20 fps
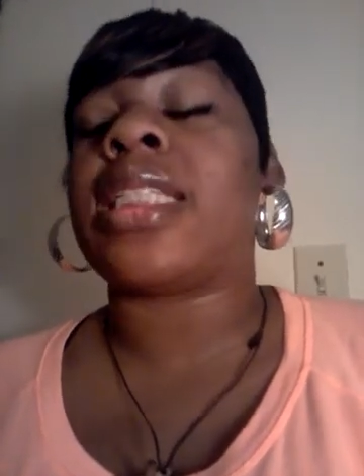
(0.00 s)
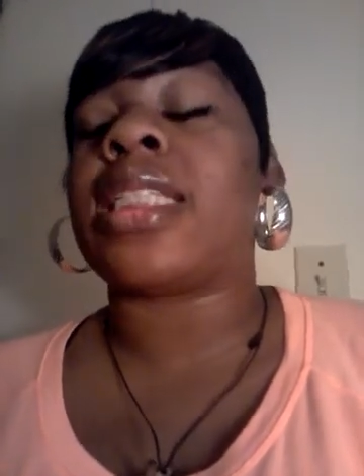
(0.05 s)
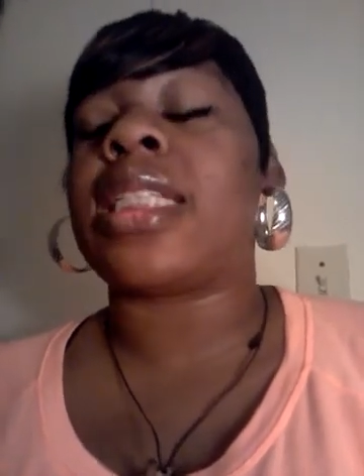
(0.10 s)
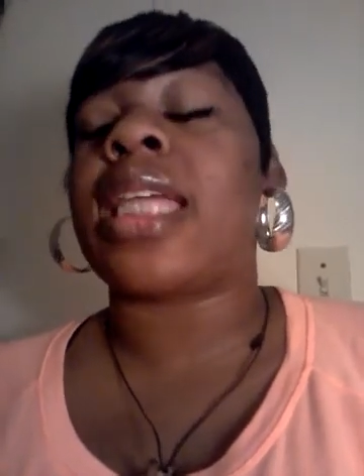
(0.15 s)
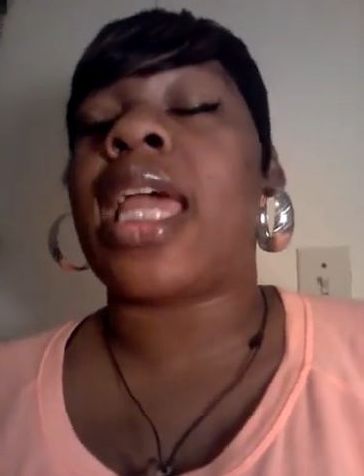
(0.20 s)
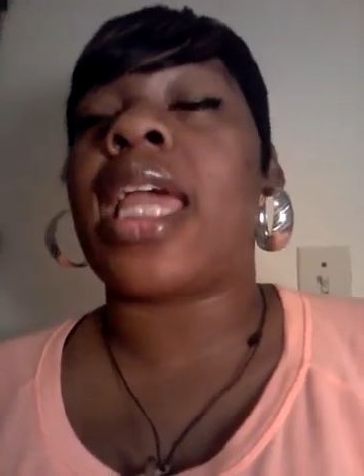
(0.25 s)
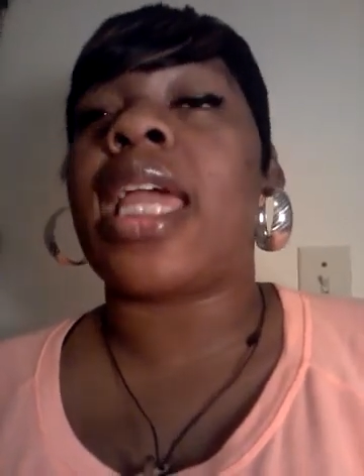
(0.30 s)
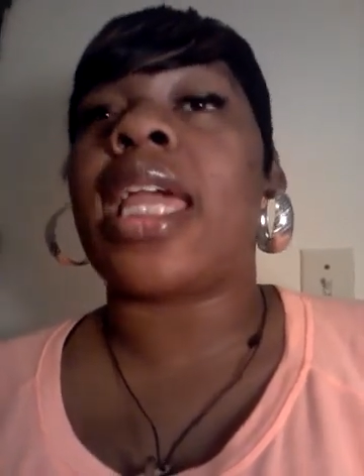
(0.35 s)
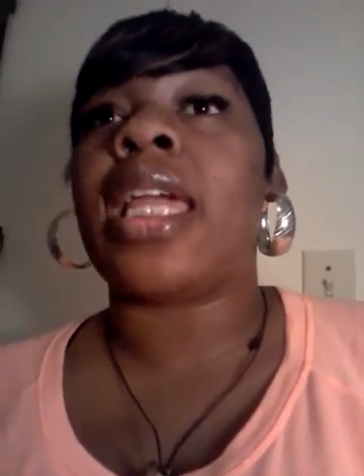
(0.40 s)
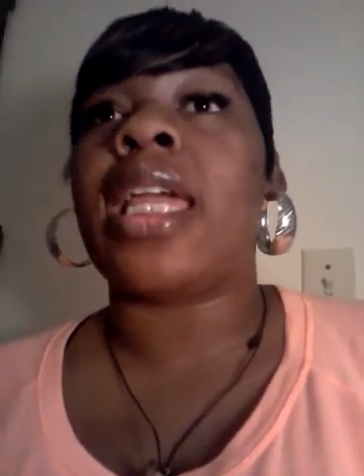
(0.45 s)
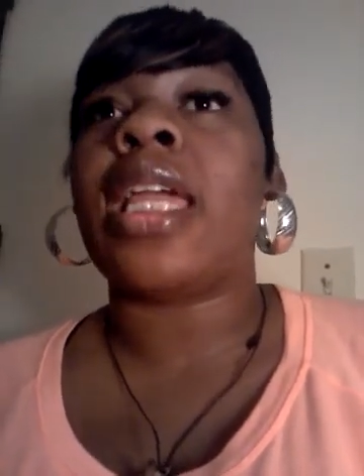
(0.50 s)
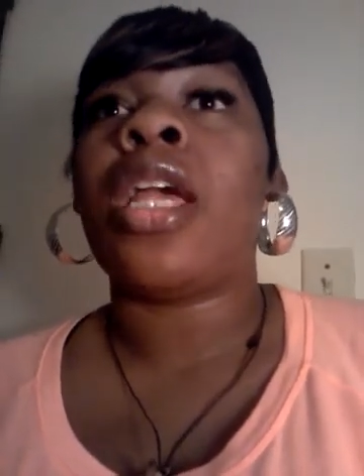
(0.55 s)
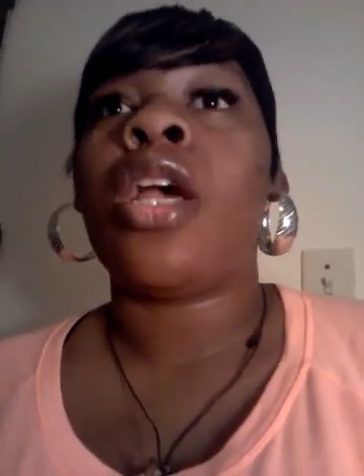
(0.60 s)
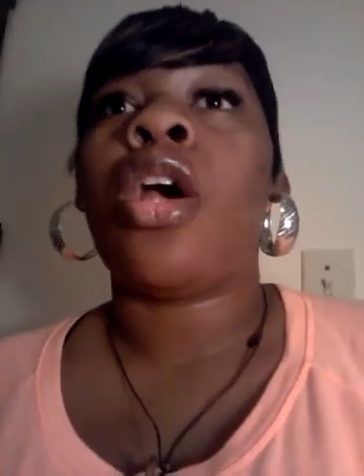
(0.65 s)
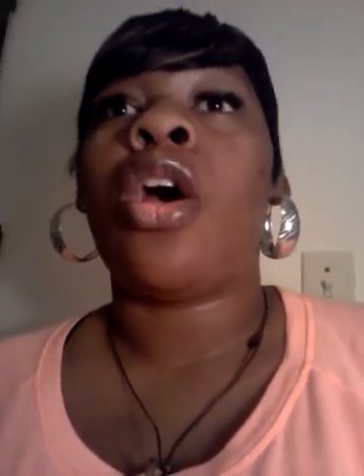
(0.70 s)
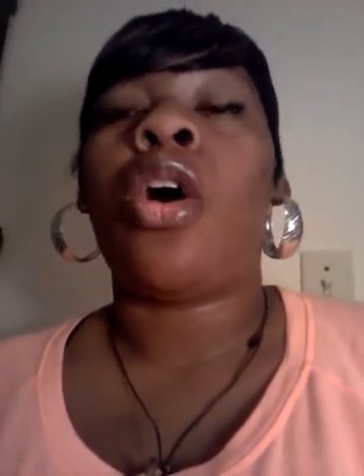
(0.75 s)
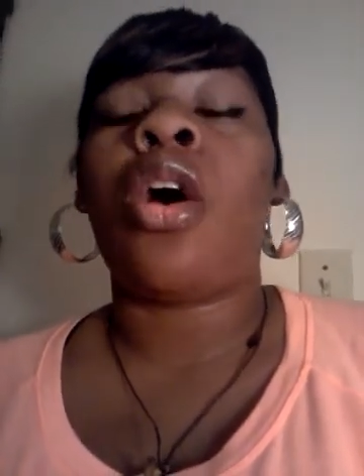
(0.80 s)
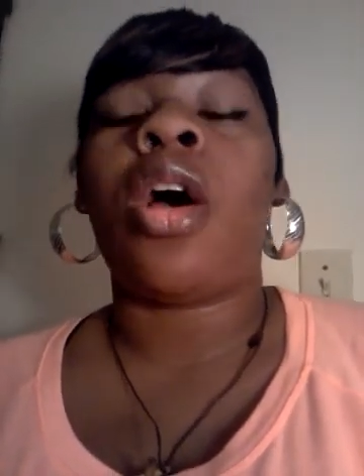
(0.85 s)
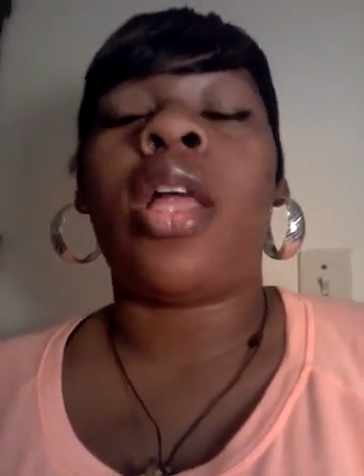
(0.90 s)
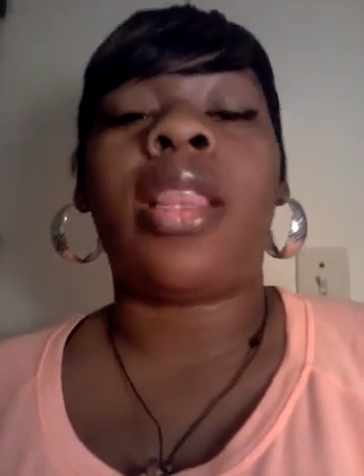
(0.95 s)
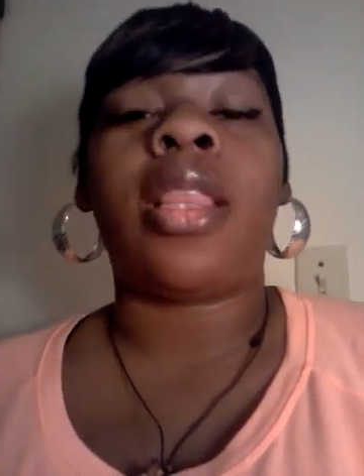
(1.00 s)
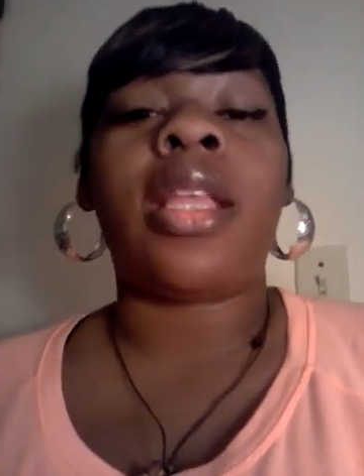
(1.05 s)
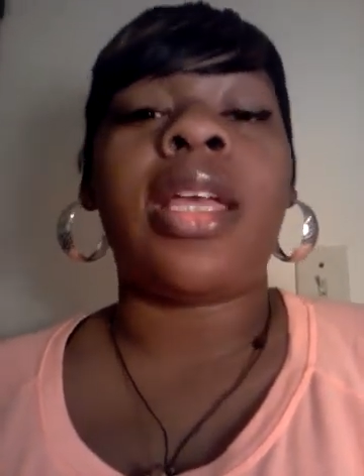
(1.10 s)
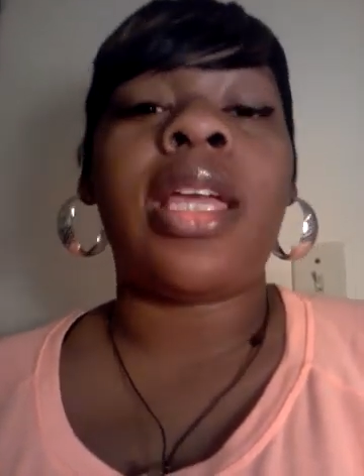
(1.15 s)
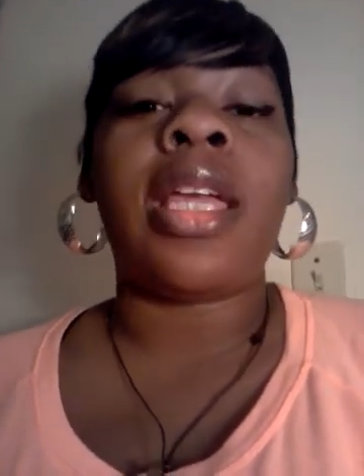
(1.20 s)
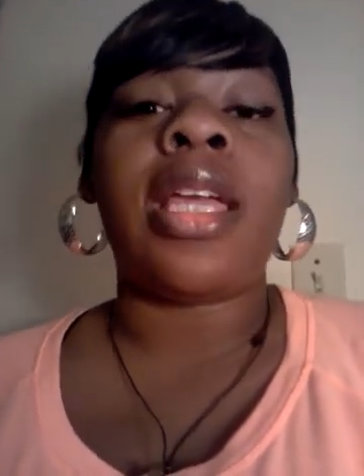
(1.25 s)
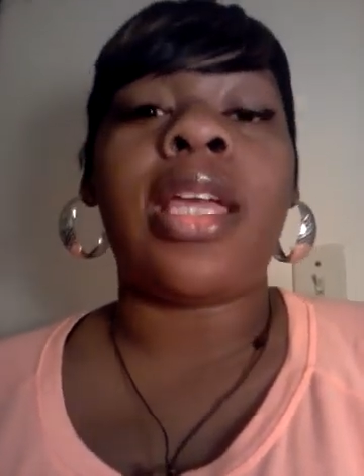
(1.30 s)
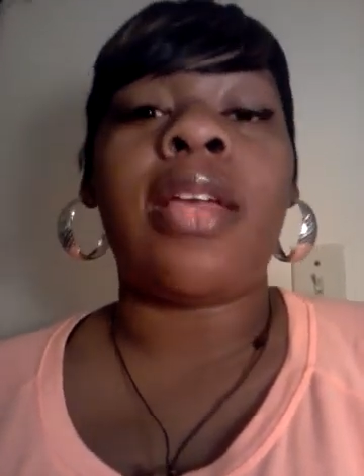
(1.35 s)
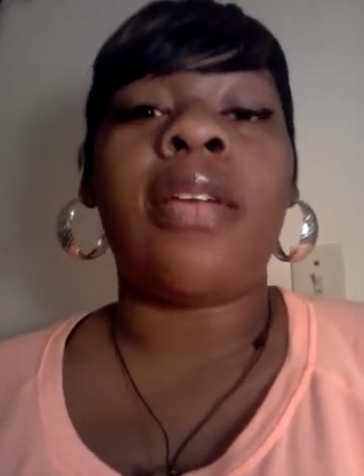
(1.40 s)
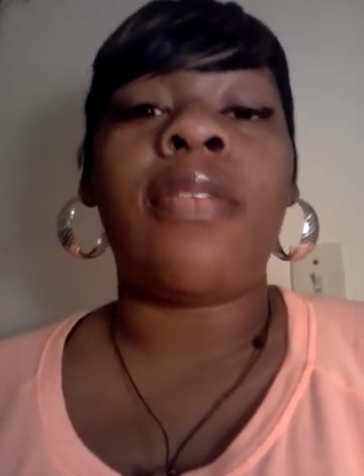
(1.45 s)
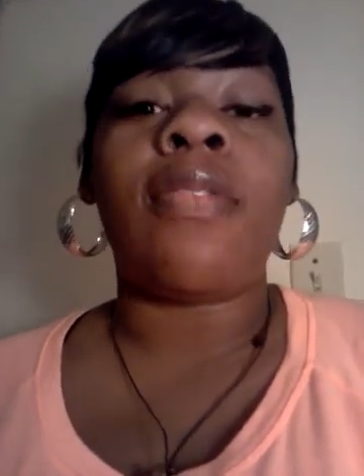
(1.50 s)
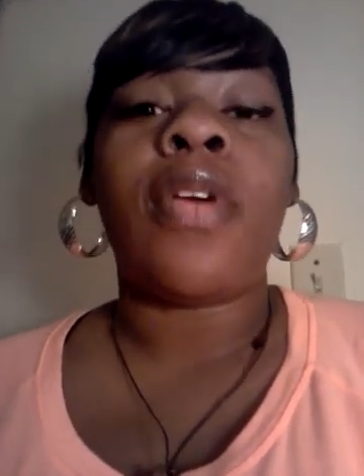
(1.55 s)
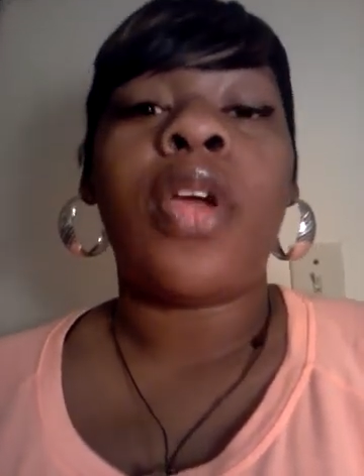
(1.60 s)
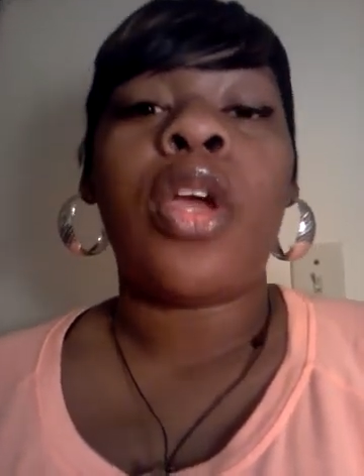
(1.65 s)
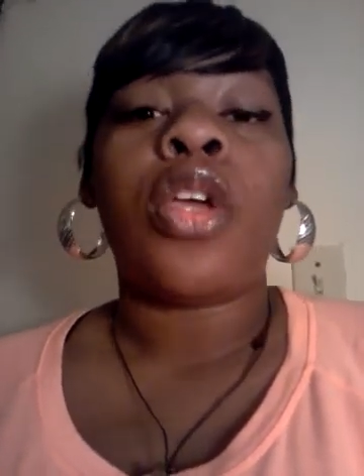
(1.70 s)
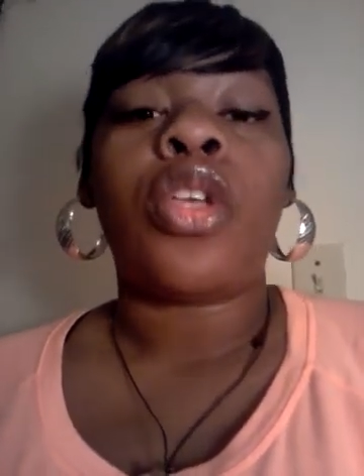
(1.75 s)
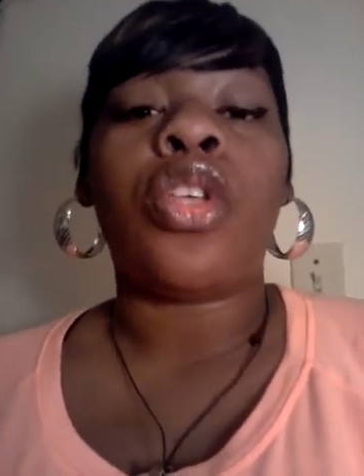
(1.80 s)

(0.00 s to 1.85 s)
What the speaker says: stay or leave,